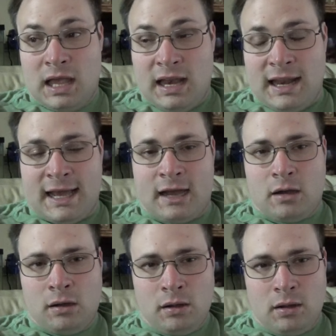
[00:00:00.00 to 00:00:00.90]
And
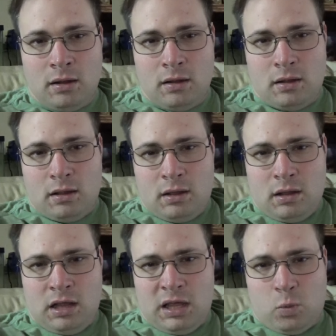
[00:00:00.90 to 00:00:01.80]
now
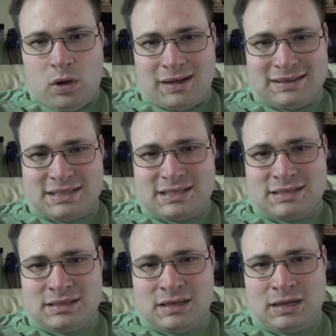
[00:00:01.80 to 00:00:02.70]
he wants